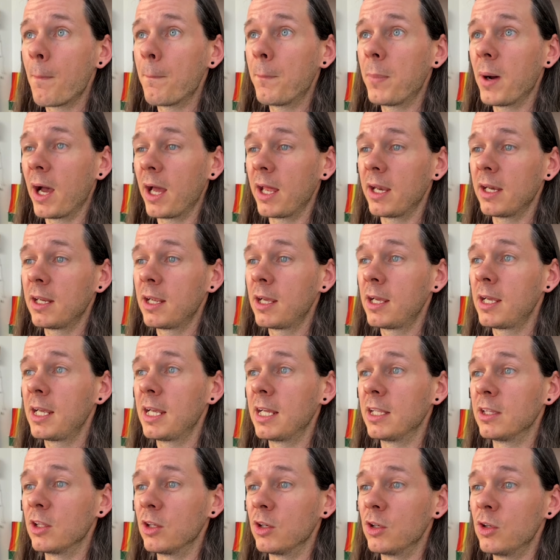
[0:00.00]
But
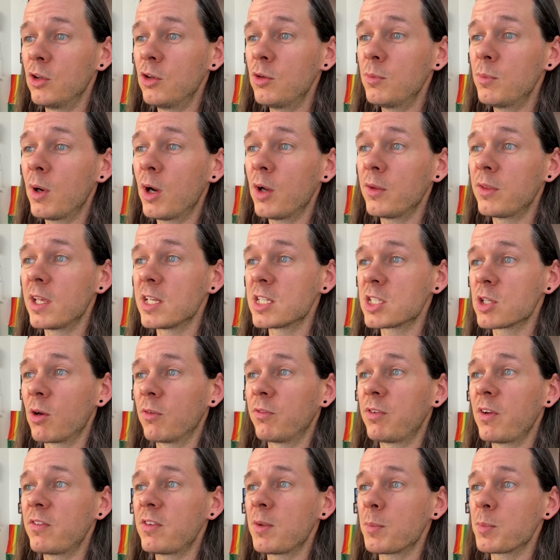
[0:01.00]
in the new mode, they show
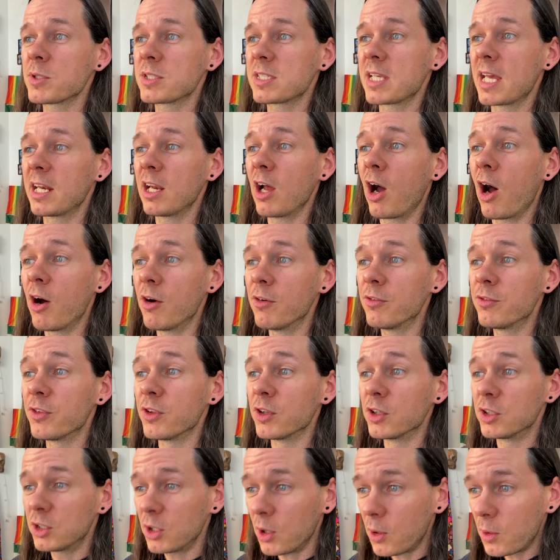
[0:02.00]
at 50% of the
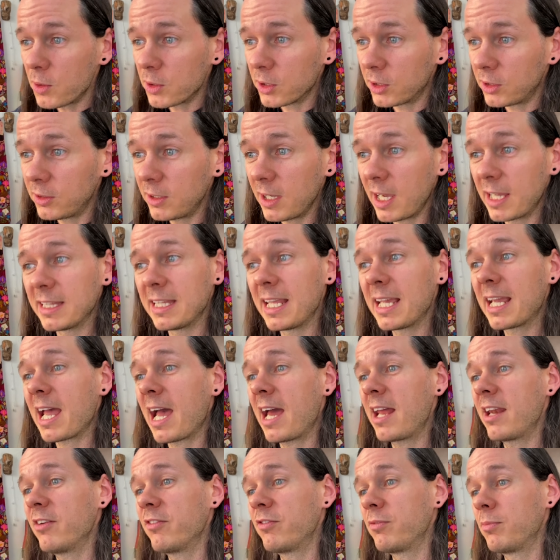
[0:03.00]
total, and they
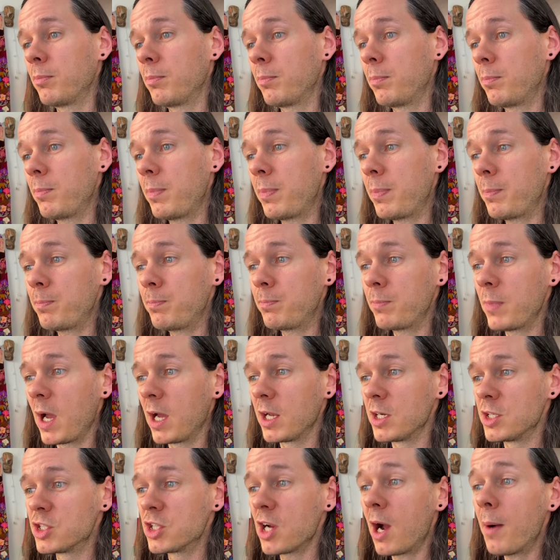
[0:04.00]
kind of
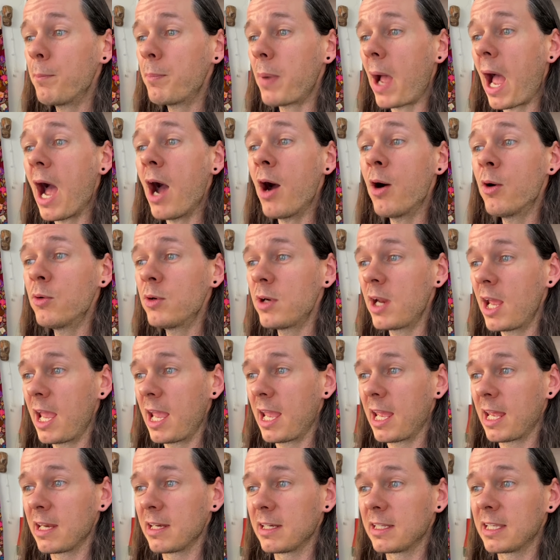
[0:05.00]
jump out
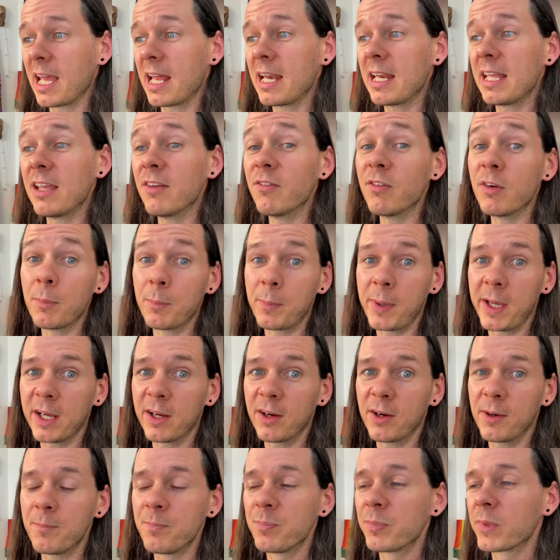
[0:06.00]
and get even
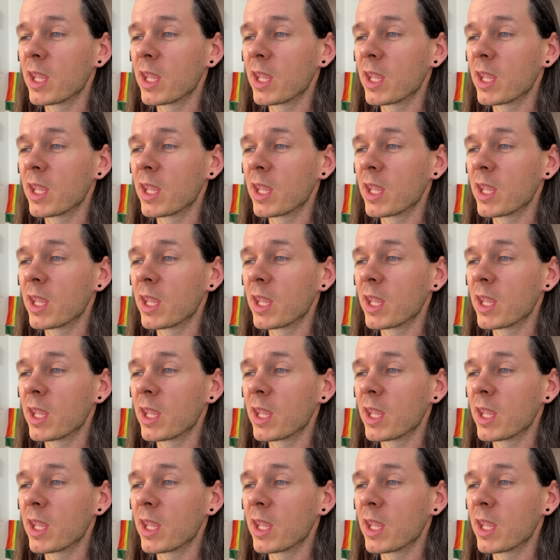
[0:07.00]
bigger.